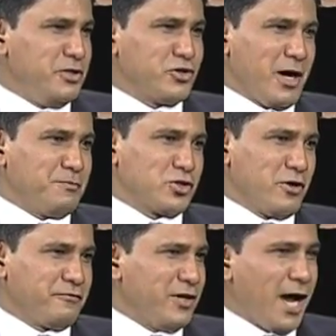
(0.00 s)
in terms
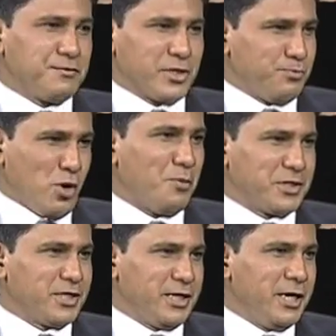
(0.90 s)
of lives and
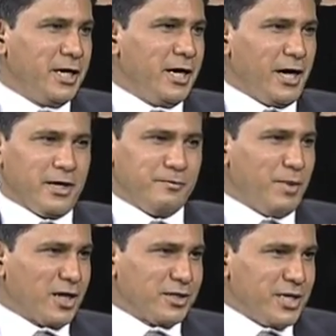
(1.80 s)
property uh, in
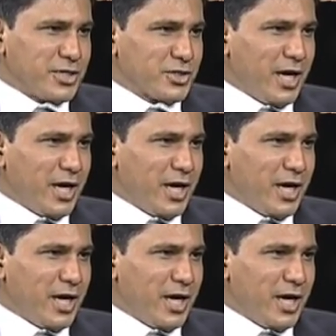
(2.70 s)
Bangladesh.